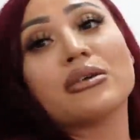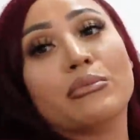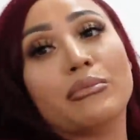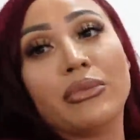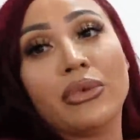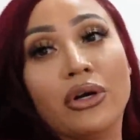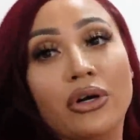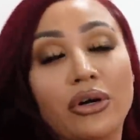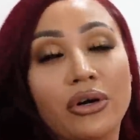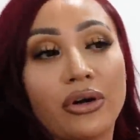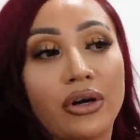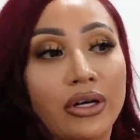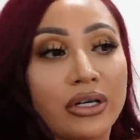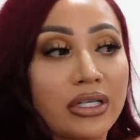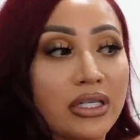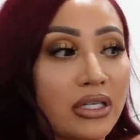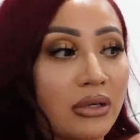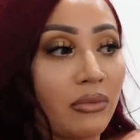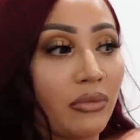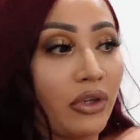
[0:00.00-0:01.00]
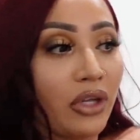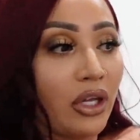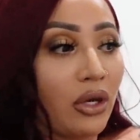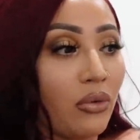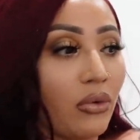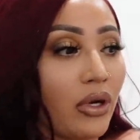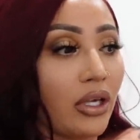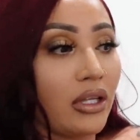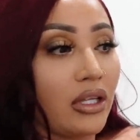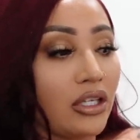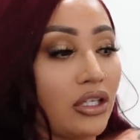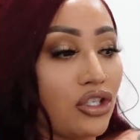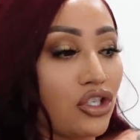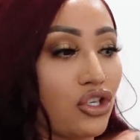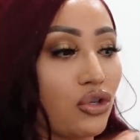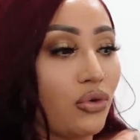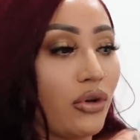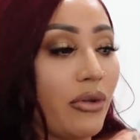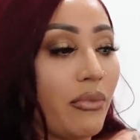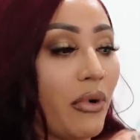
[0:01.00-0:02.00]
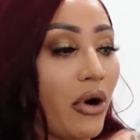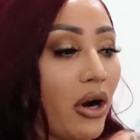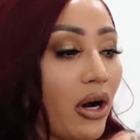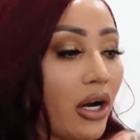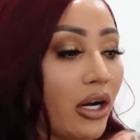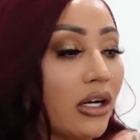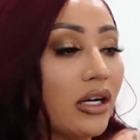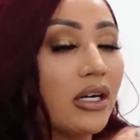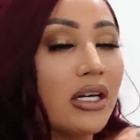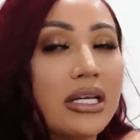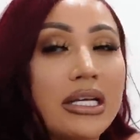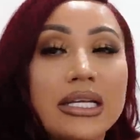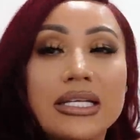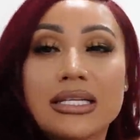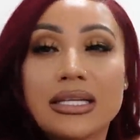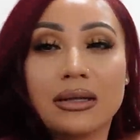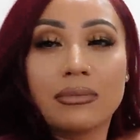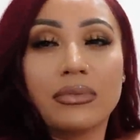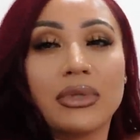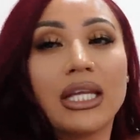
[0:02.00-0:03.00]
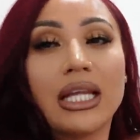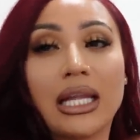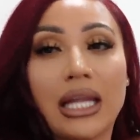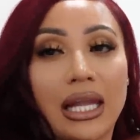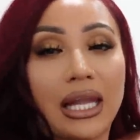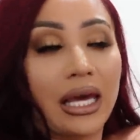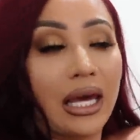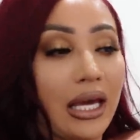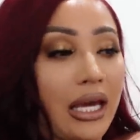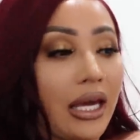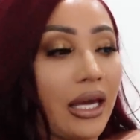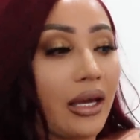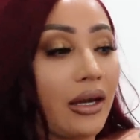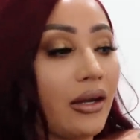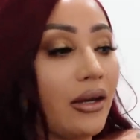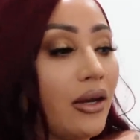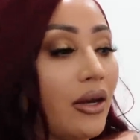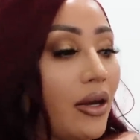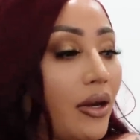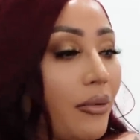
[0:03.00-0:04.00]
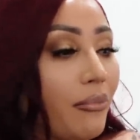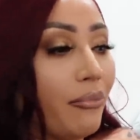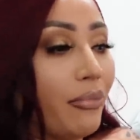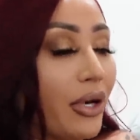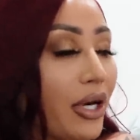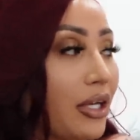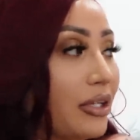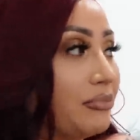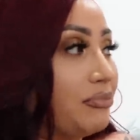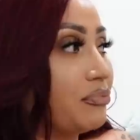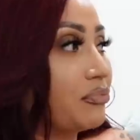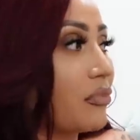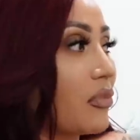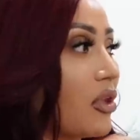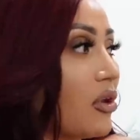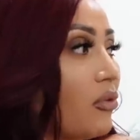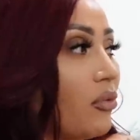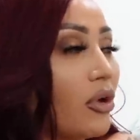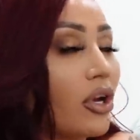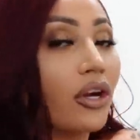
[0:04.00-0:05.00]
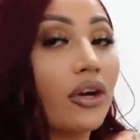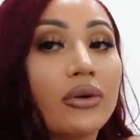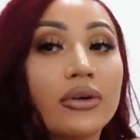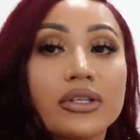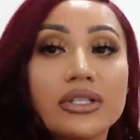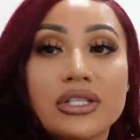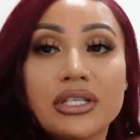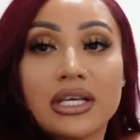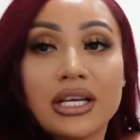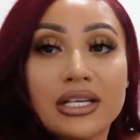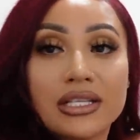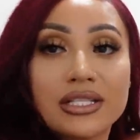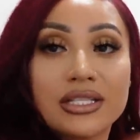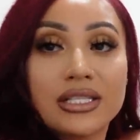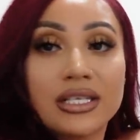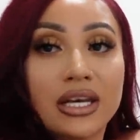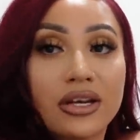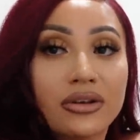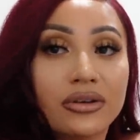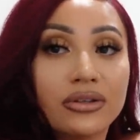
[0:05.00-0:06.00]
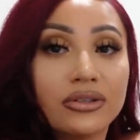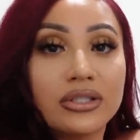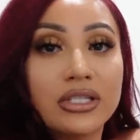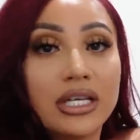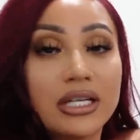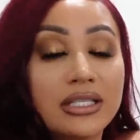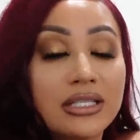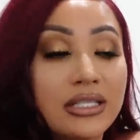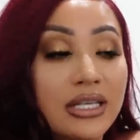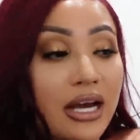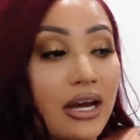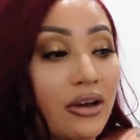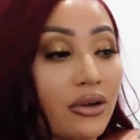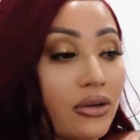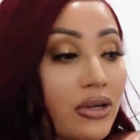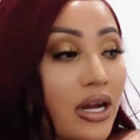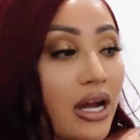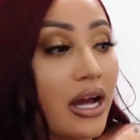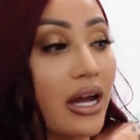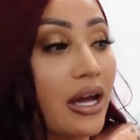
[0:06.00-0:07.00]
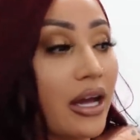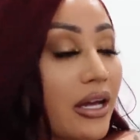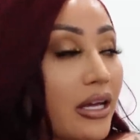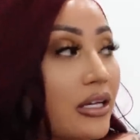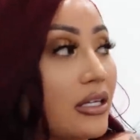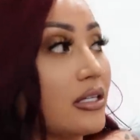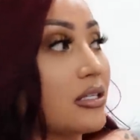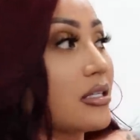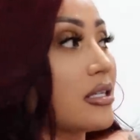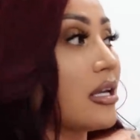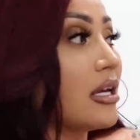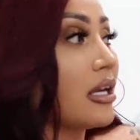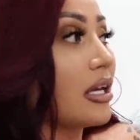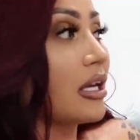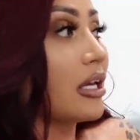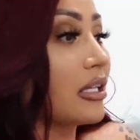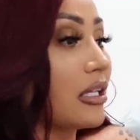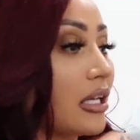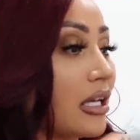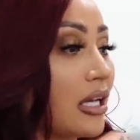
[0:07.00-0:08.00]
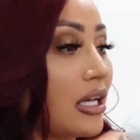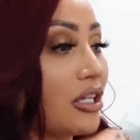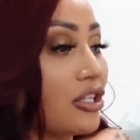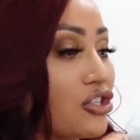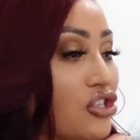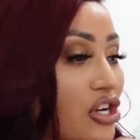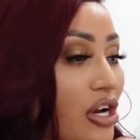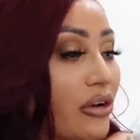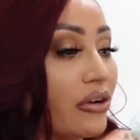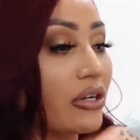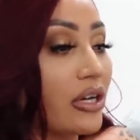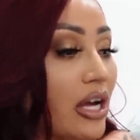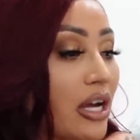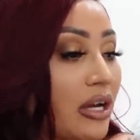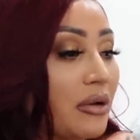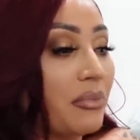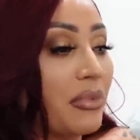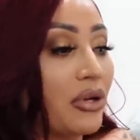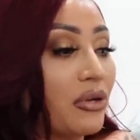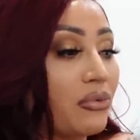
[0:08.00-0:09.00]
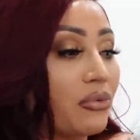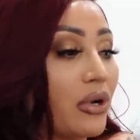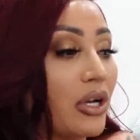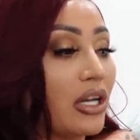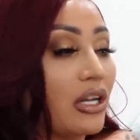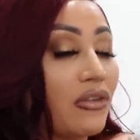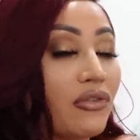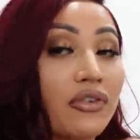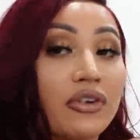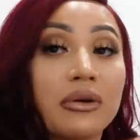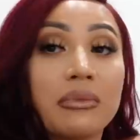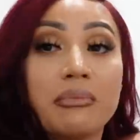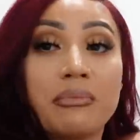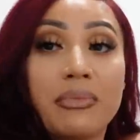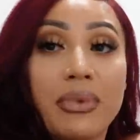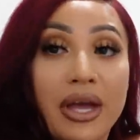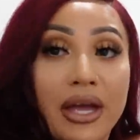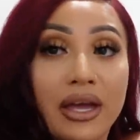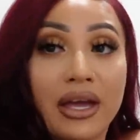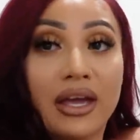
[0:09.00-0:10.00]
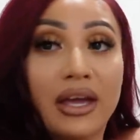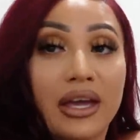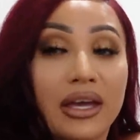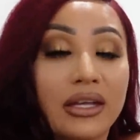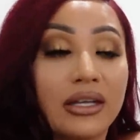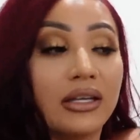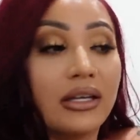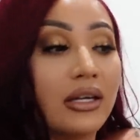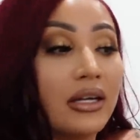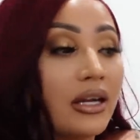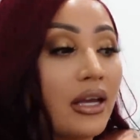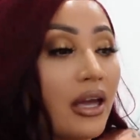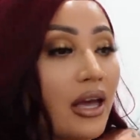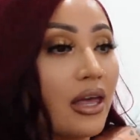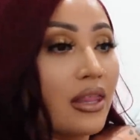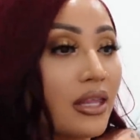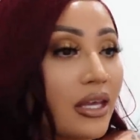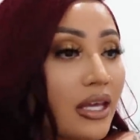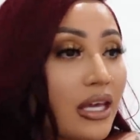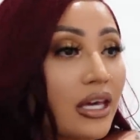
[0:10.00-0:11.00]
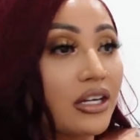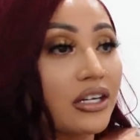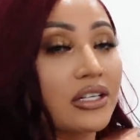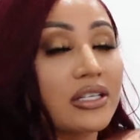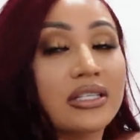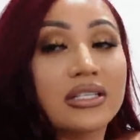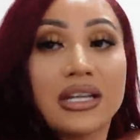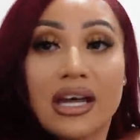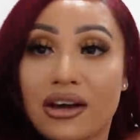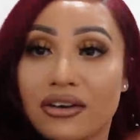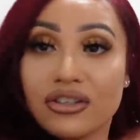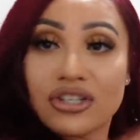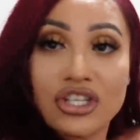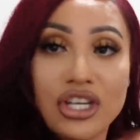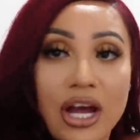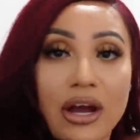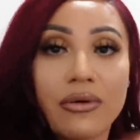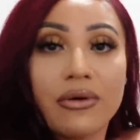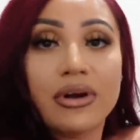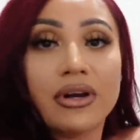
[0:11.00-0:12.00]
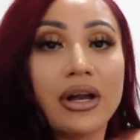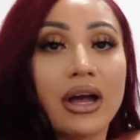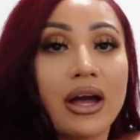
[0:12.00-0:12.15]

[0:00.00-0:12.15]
of milk or something with a chewy bar, something light. But we are going to get settled down, guys, get the kids showered up and ready for bed, and then get ourselves showered